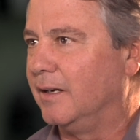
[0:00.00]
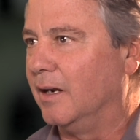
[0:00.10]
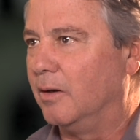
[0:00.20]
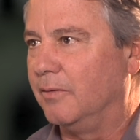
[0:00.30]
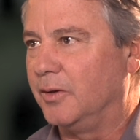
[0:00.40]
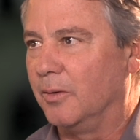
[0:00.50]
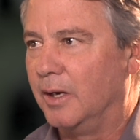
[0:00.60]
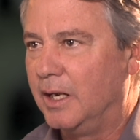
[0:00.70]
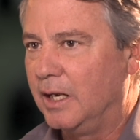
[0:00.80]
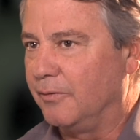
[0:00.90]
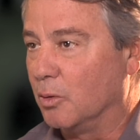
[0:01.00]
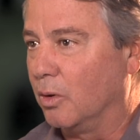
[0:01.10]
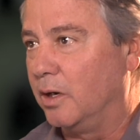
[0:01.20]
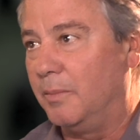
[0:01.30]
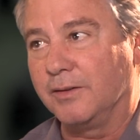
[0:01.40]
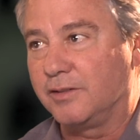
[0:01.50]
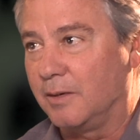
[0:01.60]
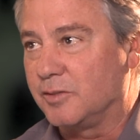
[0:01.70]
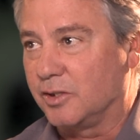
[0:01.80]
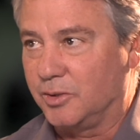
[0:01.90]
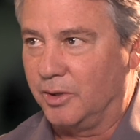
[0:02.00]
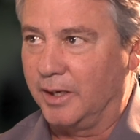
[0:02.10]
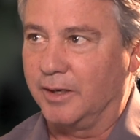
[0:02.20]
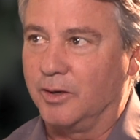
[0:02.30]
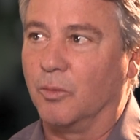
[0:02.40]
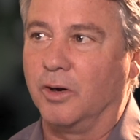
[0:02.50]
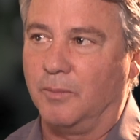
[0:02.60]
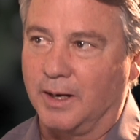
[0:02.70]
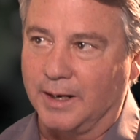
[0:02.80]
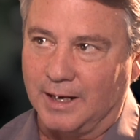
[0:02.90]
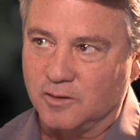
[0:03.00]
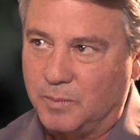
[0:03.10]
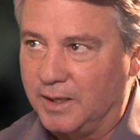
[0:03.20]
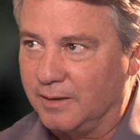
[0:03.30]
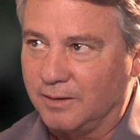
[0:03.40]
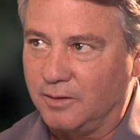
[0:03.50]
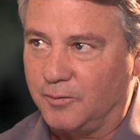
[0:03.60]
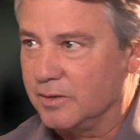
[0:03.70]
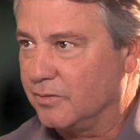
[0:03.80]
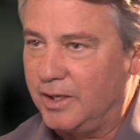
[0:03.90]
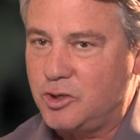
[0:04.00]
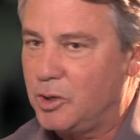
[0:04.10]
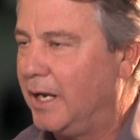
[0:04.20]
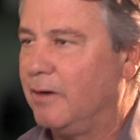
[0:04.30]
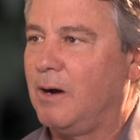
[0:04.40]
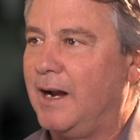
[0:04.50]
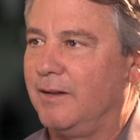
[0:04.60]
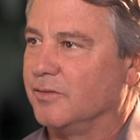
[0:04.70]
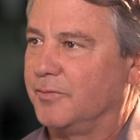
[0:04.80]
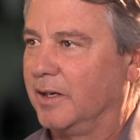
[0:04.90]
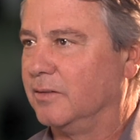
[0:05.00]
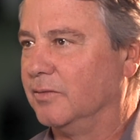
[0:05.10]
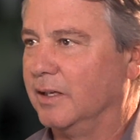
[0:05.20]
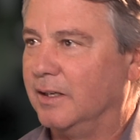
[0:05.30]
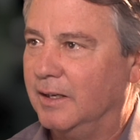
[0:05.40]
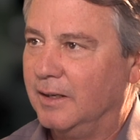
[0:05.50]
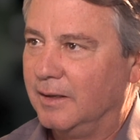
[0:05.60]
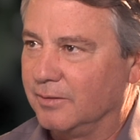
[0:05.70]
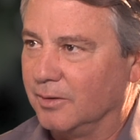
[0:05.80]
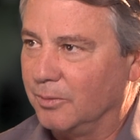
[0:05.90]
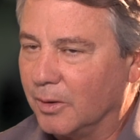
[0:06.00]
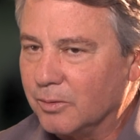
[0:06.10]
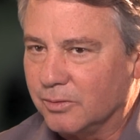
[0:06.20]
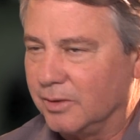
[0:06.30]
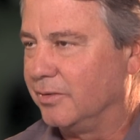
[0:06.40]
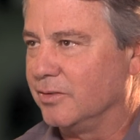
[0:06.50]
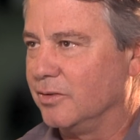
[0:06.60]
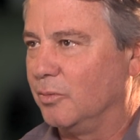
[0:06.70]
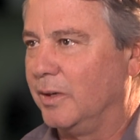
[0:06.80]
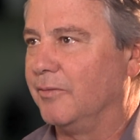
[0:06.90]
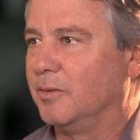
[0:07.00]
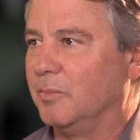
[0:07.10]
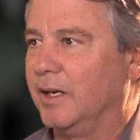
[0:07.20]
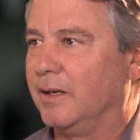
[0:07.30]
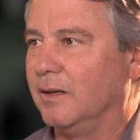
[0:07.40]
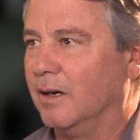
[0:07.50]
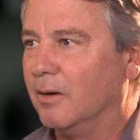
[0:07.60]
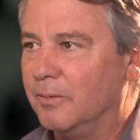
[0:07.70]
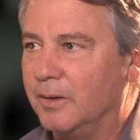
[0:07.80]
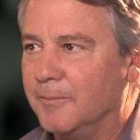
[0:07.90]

You know, if you're worried about substituting and you're worried about guys being at the defensive end, you can't ride as effectively. So those are decisions we have to make, you know.